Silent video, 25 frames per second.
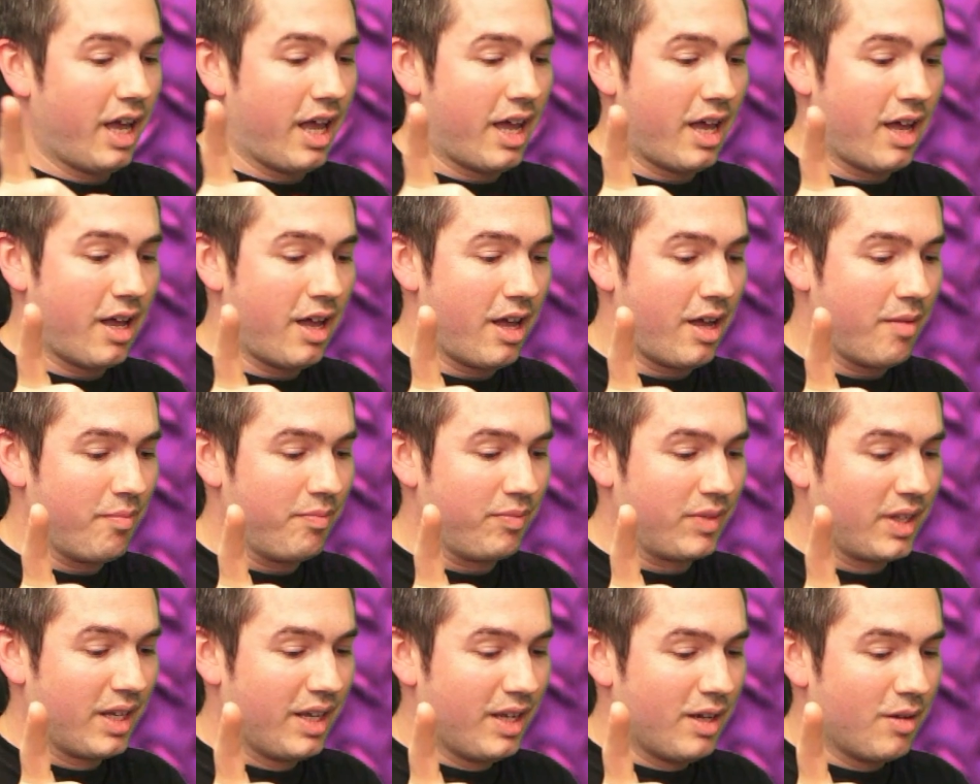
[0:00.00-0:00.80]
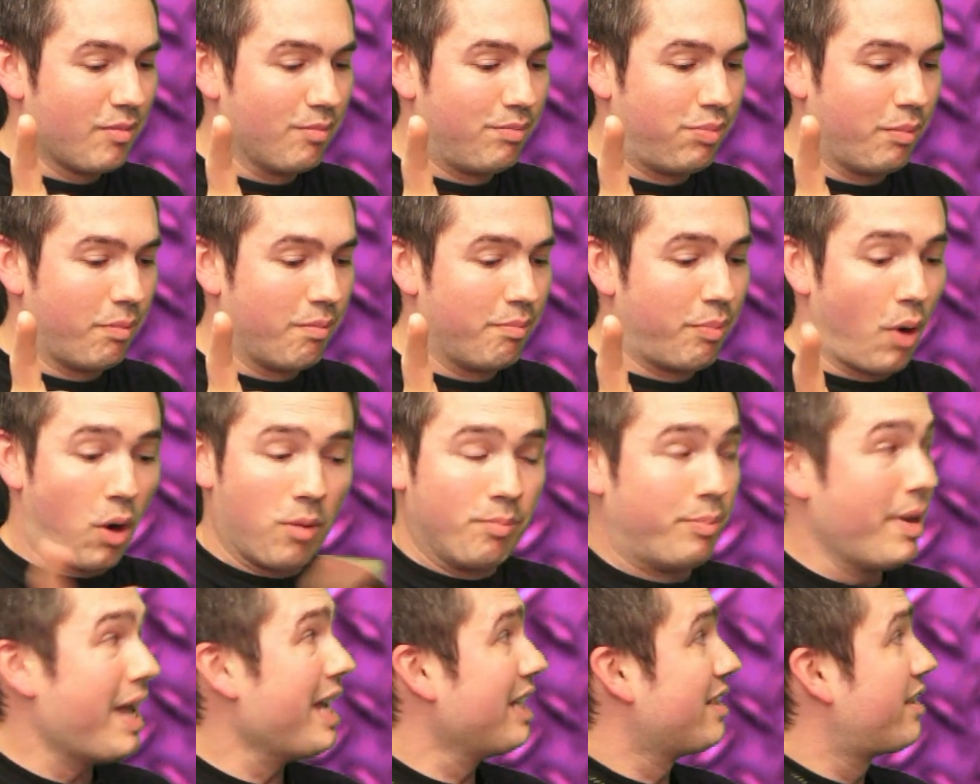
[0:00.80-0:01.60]
Um,
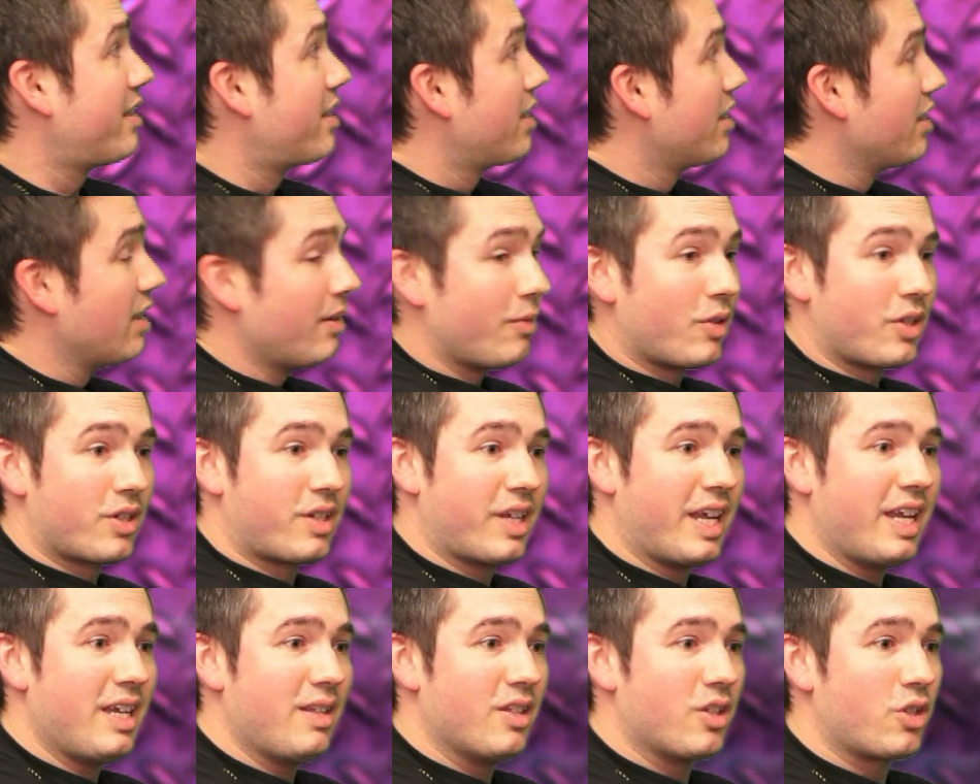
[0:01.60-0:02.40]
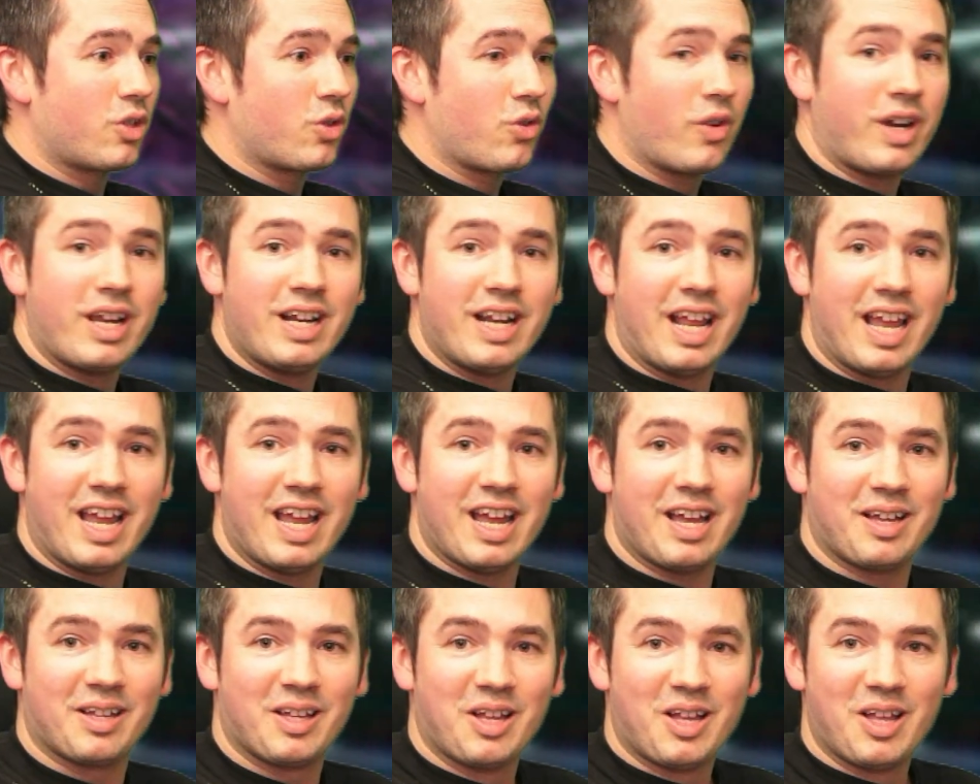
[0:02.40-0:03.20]
Bobbit, if you see in the screen
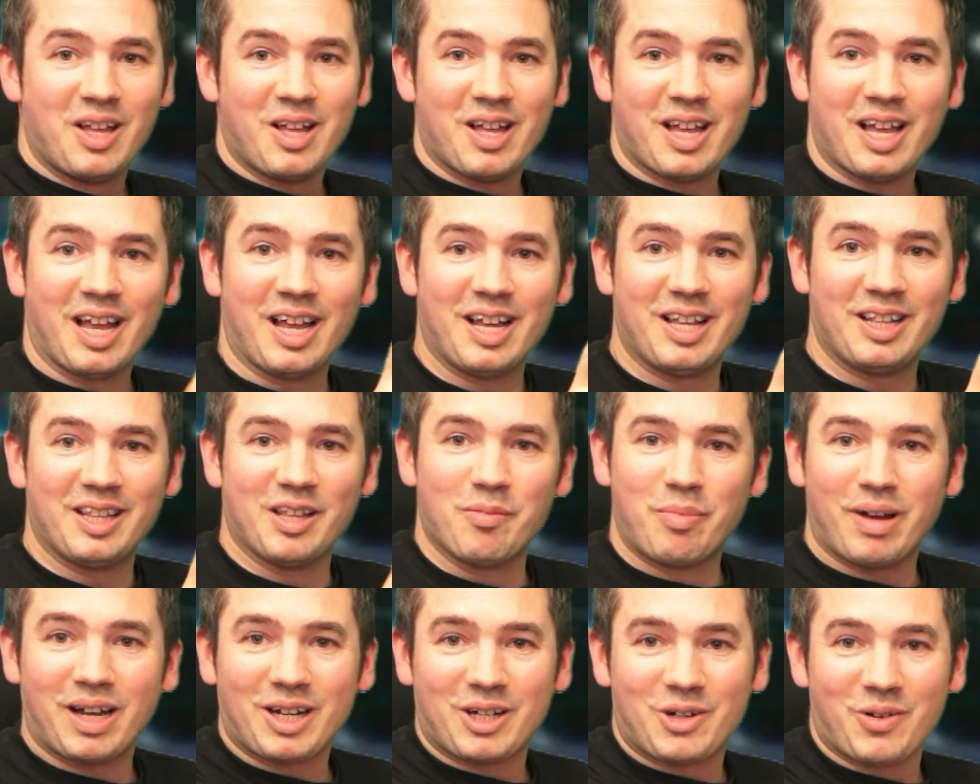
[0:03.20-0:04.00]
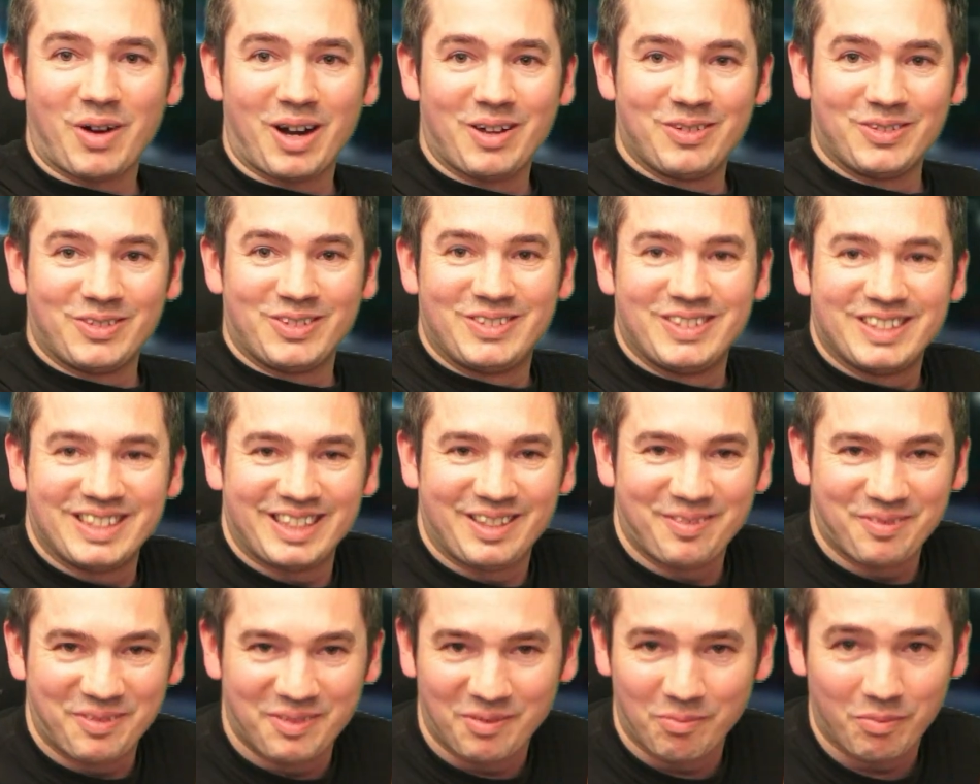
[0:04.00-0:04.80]
here, in the background,
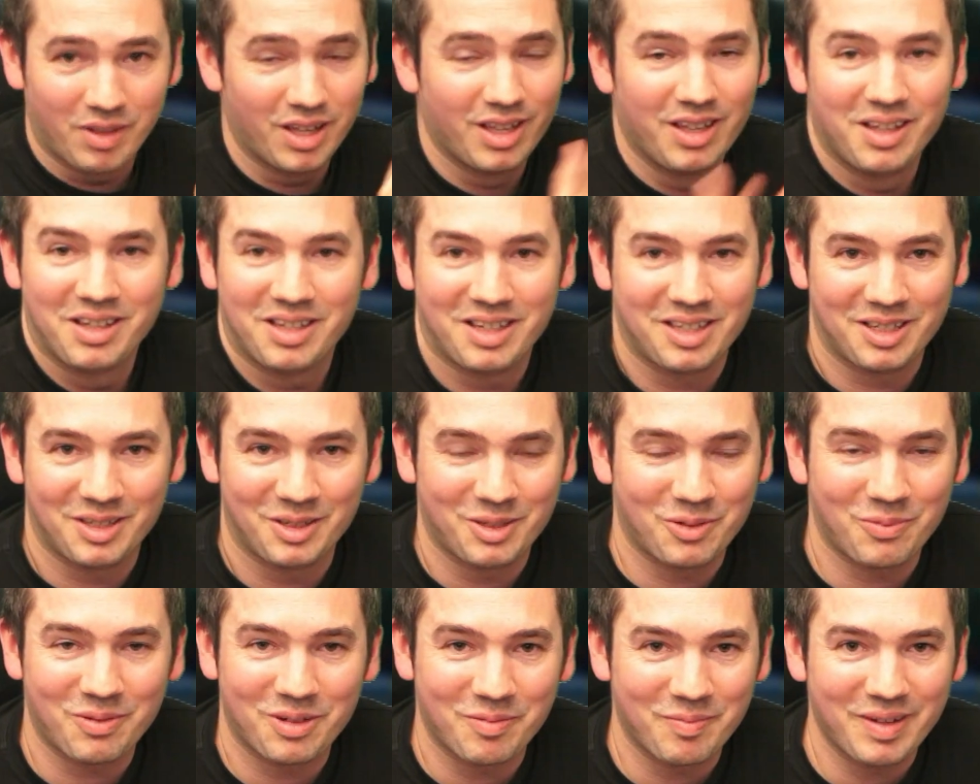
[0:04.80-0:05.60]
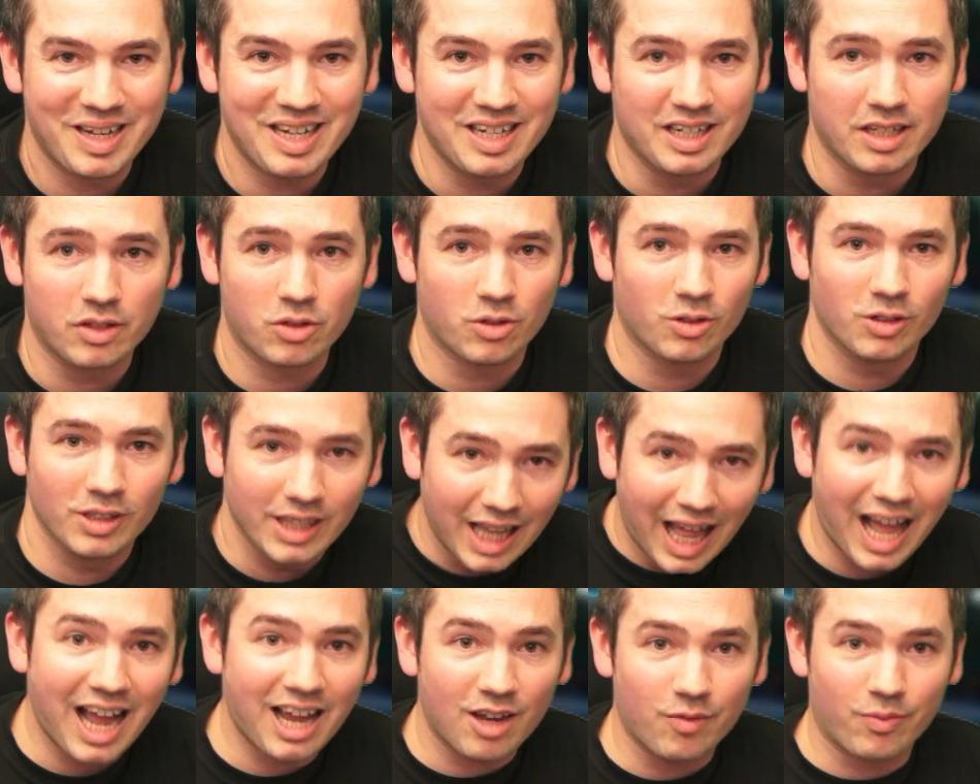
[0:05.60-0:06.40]
this is what I mean. It's all
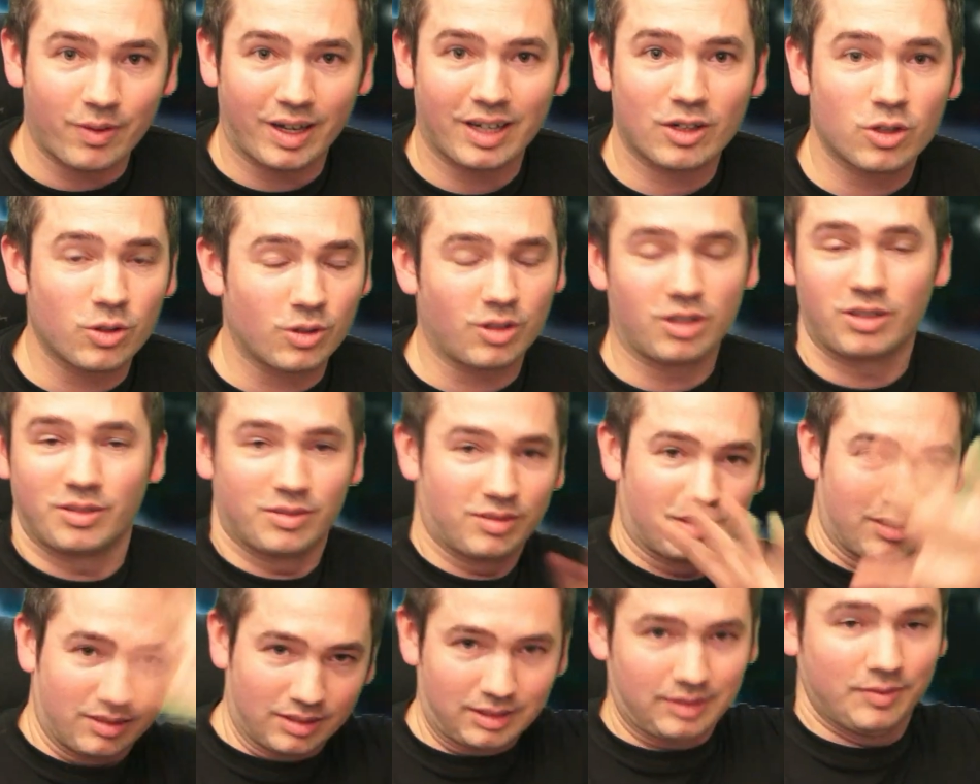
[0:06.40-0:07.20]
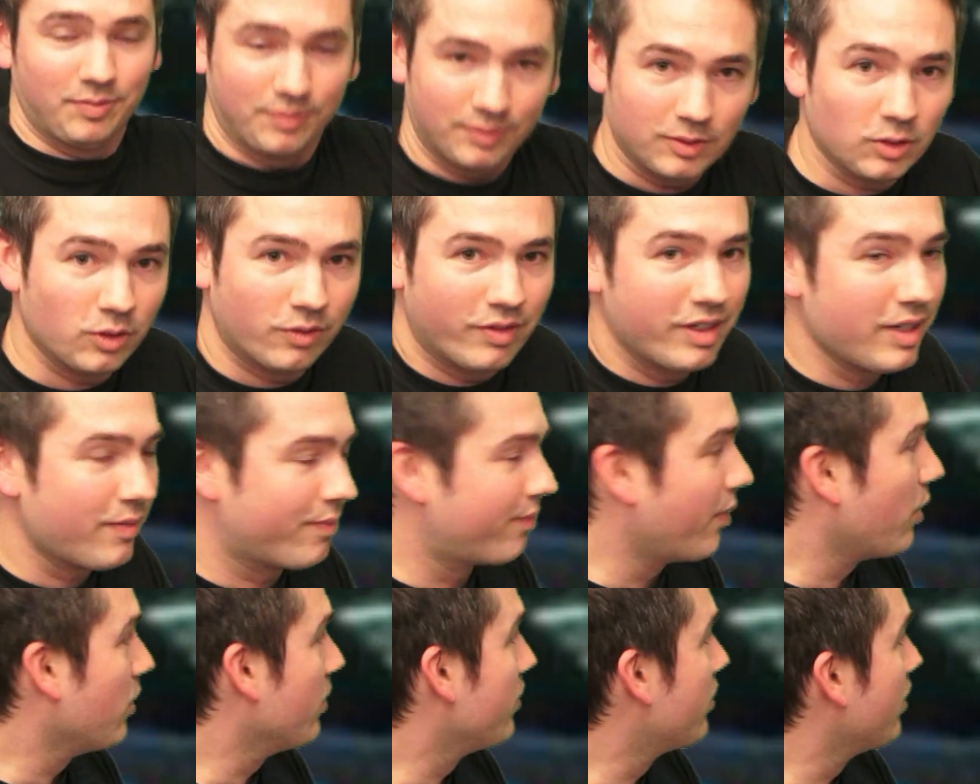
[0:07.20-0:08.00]
live. I could, I've already
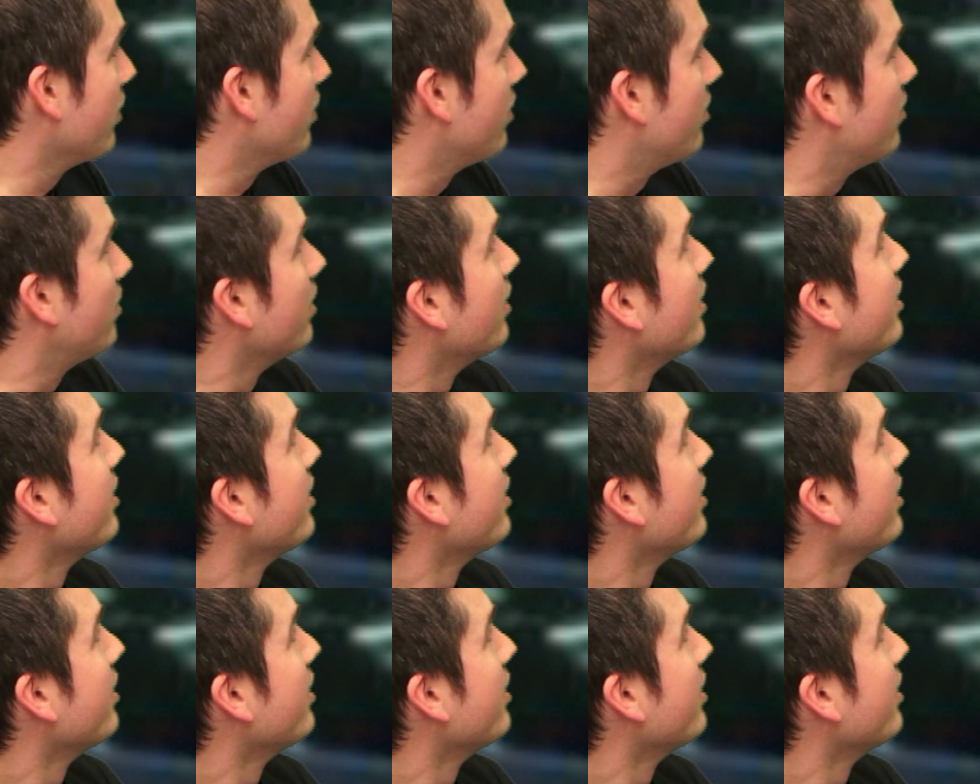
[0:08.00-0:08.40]
faltered.